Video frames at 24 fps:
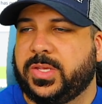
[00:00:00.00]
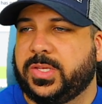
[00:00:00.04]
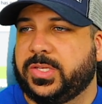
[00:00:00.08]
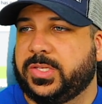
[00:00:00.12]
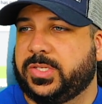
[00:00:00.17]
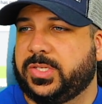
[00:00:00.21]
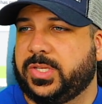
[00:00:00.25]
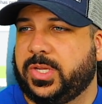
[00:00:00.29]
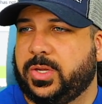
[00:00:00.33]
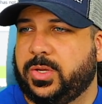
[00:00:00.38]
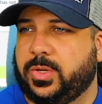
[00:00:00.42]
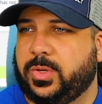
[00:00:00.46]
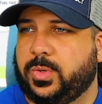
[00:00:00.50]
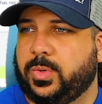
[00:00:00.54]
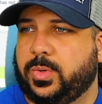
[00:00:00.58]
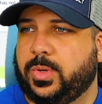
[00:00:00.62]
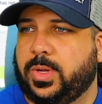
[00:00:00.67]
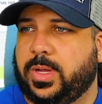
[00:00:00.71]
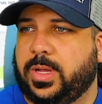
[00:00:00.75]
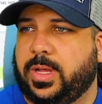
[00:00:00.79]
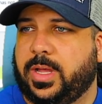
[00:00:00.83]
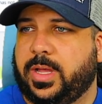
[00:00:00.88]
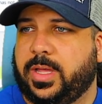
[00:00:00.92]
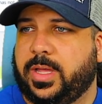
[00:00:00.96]

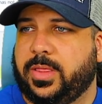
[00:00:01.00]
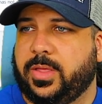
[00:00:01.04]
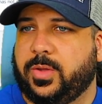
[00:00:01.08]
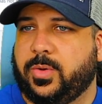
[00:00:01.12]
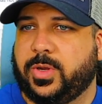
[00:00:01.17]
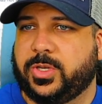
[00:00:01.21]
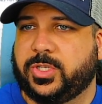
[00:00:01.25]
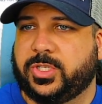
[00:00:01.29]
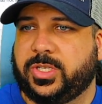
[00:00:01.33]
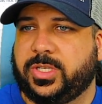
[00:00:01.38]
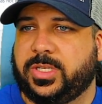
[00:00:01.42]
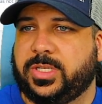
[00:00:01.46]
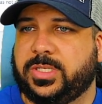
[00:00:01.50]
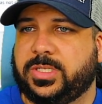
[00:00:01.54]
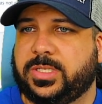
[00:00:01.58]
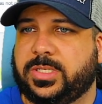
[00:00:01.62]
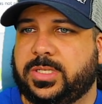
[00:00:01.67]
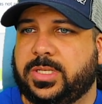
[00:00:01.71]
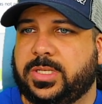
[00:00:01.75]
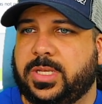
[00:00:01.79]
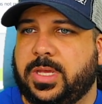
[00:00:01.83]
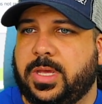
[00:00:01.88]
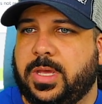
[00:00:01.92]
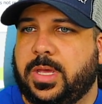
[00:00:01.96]
So the question
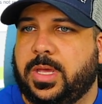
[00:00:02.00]
is,